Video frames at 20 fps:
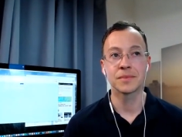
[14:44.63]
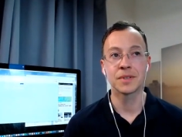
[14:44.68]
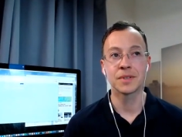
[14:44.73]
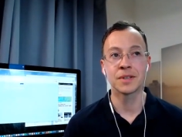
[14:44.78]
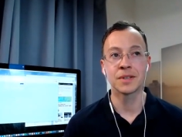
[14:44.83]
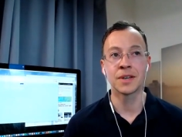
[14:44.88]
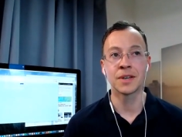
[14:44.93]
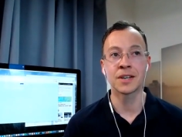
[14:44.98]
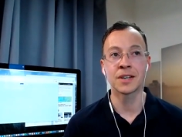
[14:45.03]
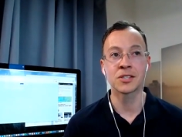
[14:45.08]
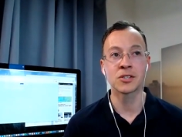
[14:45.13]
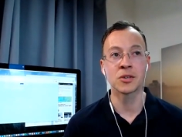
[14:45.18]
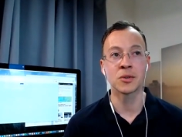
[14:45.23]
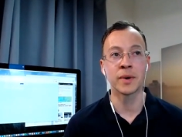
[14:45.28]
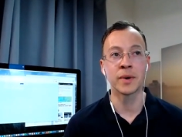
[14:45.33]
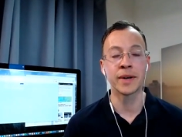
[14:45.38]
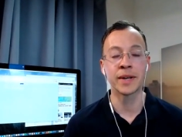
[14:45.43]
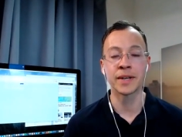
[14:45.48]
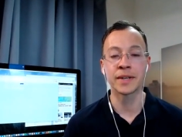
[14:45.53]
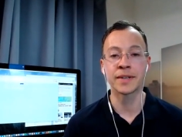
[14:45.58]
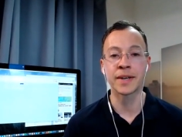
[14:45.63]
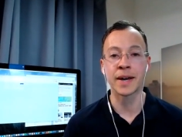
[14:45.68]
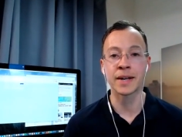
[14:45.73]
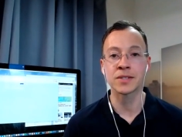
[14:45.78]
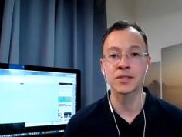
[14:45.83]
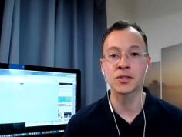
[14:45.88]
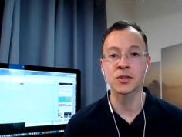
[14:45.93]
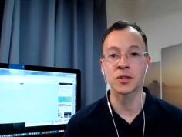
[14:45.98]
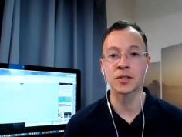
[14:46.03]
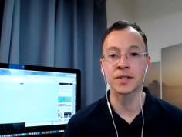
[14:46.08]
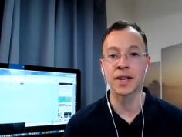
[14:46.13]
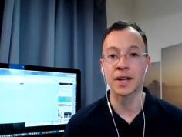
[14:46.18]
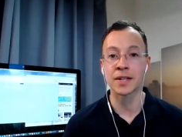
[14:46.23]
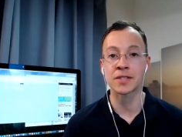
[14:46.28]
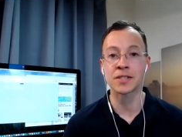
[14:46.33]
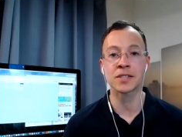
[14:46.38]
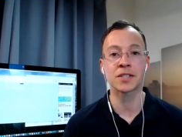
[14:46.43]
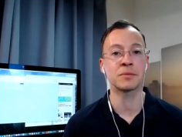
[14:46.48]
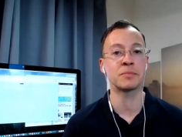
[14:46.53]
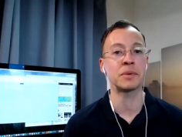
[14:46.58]
Yeah. So any dads or
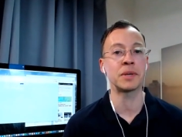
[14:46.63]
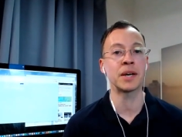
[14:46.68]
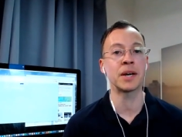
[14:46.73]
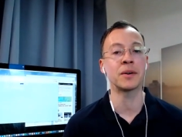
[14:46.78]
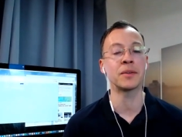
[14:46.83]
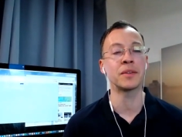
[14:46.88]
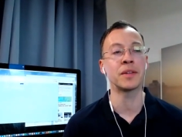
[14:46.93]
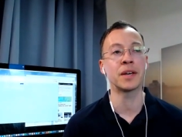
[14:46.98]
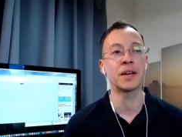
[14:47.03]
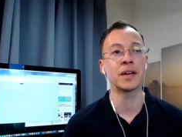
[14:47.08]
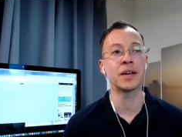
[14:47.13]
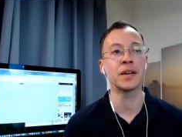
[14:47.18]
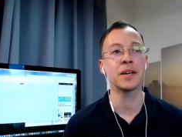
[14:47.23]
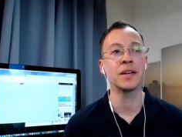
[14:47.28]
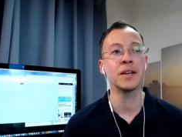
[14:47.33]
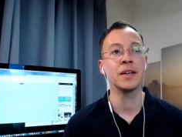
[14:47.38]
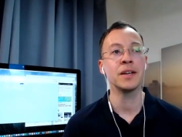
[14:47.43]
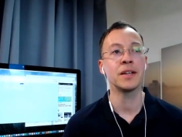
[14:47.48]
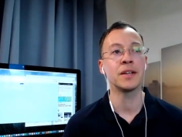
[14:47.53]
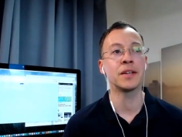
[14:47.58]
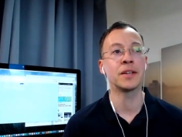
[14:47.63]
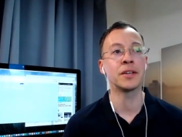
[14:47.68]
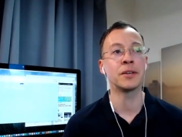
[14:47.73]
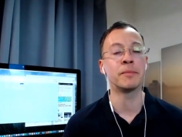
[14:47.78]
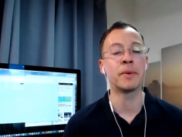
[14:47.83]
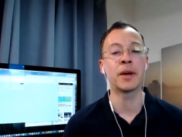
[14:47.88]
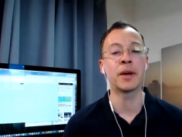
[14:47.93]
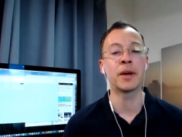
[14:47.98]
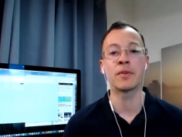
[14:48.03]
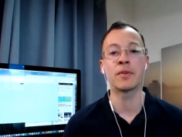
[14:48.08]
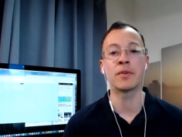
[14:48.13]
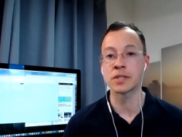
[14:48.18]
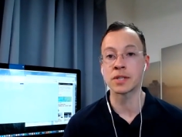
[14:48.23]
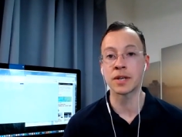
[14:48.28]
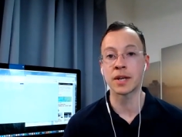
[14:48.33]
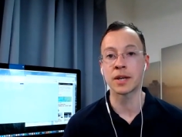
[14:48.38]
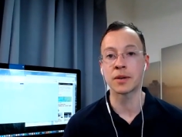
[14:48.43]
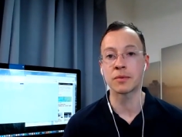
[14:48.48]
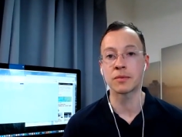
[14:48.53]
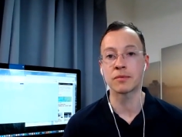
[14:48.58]
dads to be out there, you may
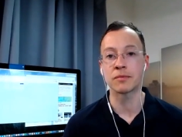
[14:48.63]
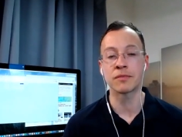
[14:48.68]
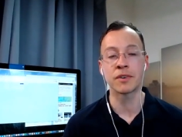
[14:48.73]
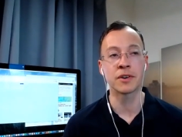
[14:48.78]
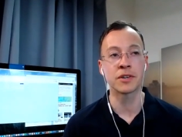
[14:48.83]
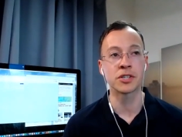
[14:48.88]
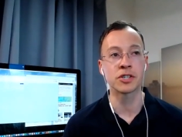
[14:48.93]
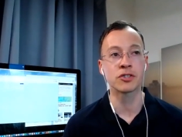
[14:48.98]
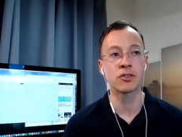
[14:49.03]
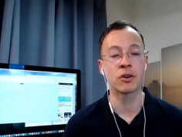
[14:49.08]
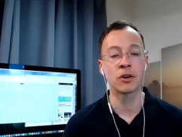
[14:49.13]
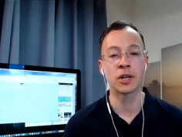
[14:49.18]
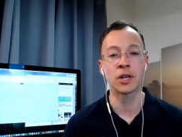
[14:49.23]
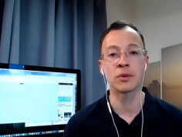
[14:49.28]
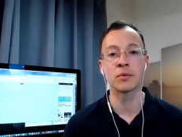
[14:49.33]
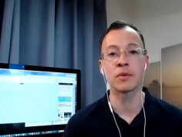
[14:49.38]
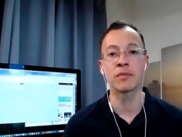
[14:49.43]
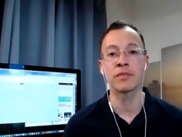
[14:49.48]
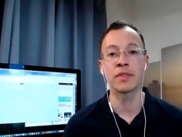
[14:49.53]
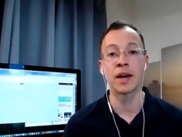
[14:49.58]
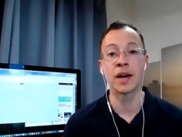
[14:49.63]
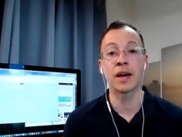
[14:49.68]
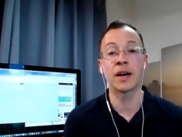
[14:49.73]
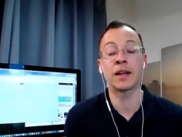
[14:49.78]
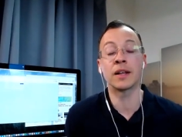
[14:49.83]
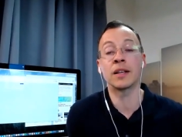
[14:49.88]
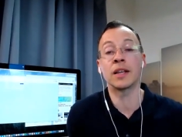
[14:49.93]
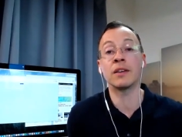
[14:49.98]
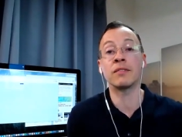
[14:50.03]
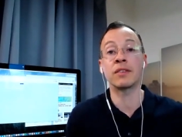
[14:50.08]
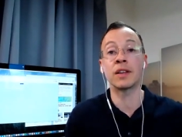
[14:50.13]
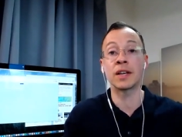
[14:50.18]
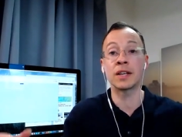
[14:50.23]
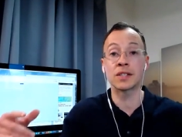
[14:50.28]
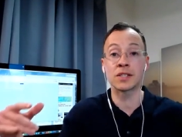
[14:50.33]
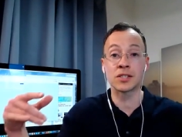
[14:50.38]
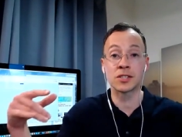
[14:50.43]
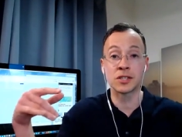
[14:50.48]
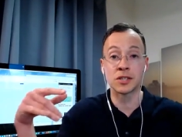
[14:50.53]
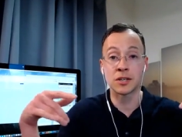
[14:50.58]
resonate very strongly with that. I'll leave
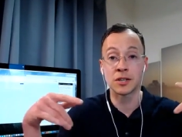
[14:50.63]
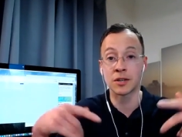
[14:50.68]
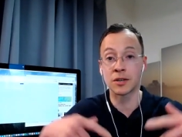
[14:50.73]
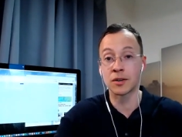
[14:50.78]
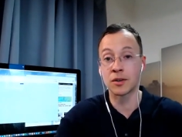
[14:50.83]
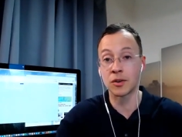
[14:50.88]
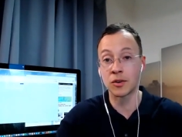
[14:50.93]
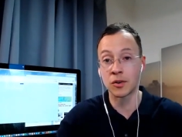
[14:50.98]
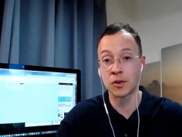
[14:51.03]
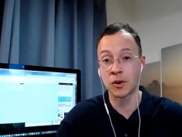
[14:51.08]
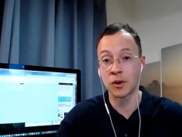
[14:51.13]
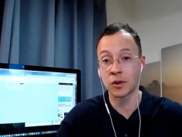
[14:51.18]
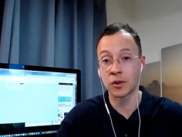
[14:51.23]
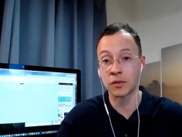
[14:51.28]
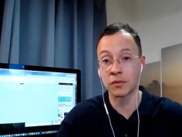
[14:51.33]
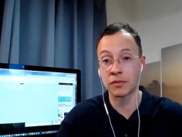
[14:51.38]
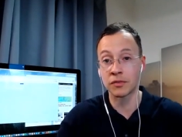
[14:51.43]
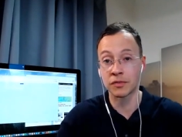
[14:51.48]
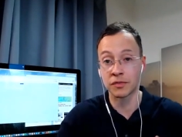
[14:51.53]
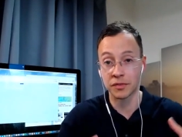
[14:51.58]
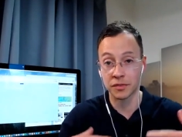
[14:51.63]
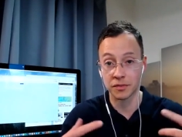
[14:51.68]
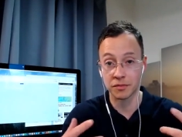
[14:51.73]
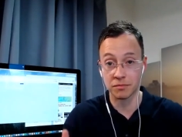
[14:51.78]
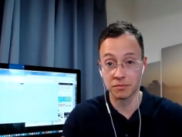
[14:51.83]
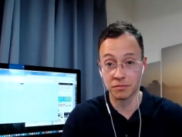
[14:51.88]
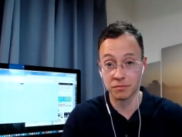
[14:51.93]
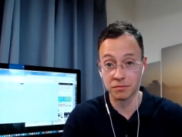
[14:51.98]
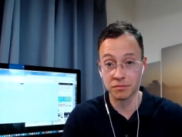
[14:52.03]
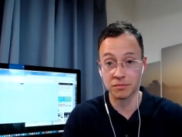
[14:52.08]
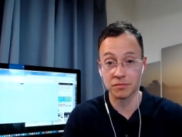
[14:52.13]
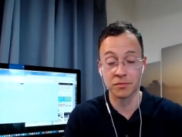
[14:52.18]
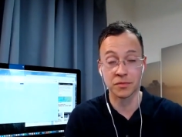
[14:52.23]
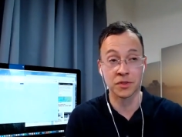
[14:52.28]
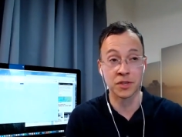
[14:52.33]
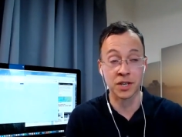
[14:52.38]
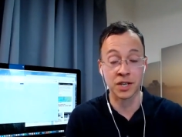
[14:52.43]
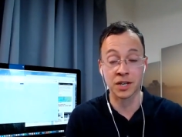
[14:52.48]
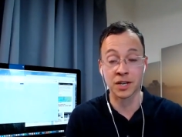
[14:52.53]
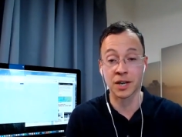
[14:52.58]
links to all of
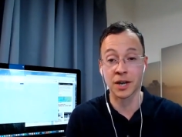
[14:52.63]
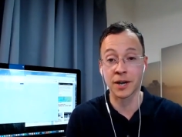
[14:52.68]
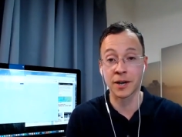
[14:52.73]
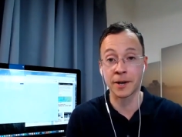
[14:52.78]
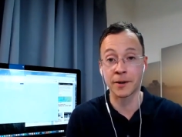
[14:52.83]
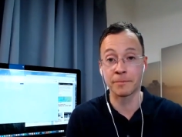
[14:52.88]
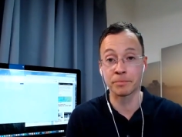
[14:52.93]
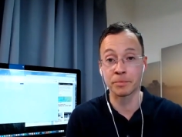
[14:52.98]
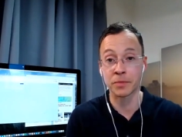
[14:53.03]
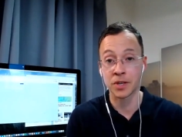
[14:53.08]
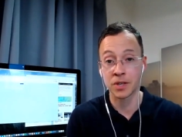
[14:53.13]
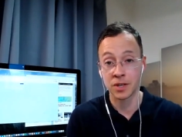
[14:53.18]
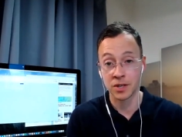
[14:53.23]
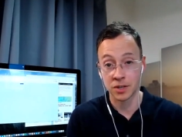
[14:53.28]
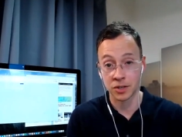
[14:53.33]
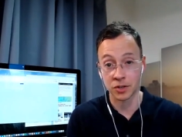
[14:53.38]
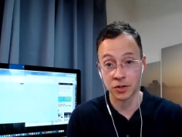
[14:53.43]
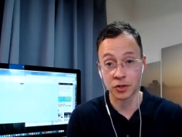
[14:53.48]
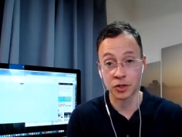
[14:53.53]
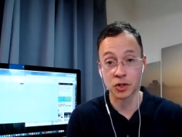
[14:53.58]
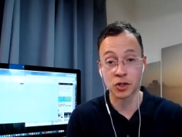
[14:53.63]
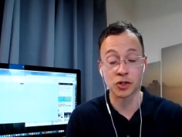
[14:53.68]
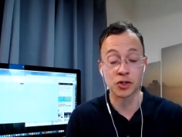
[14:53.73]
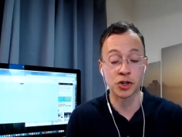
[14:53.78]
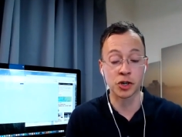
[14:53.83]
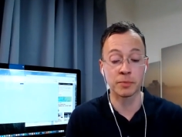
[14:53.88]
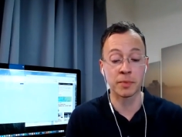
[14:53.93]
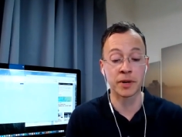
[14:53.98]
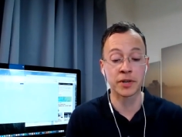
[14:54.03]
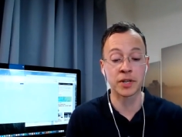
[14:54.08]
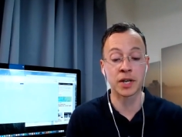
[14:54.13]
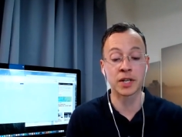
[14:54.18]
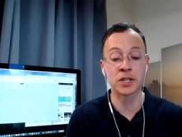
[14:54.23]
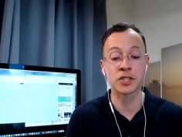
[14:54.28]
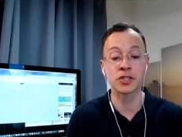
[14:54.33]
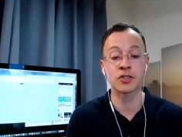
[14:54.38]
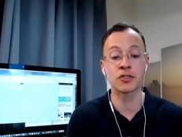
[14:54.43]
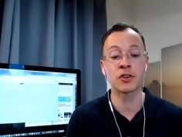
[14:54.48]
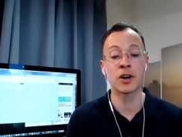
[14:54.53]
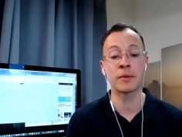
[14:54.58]
the uh, your YouTube and your
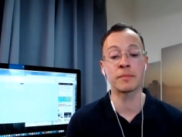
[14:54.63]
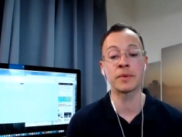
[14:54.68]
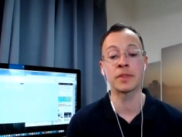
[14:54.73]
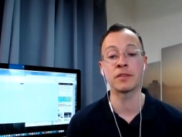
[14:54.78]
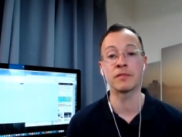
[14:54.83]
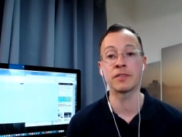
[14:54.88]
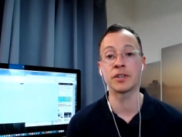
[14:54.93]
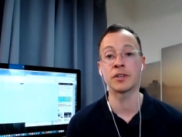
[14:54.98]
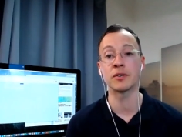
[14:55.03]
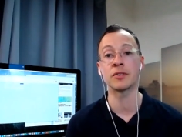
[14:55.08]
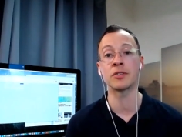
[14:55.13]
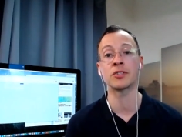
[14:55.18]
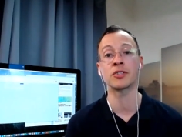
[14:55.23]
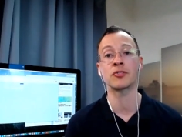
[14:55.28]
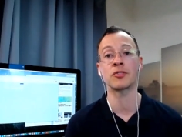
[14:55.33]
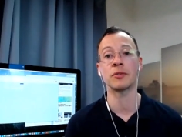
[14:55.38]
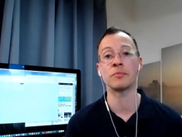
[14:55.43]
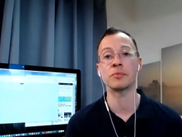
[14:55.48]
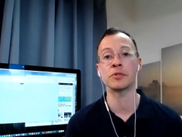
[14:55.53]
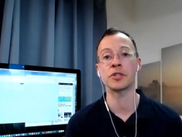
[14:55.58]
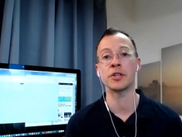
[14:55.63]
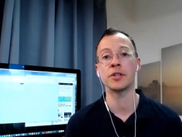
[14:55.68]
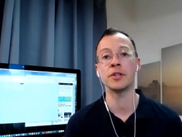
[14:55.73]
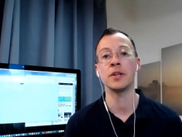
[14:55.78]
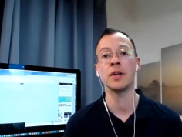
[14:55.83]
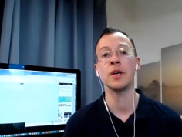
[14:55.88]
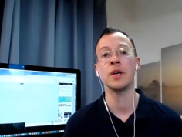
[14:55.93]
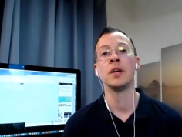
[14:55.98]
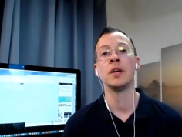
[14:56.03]
Instagram in the video description.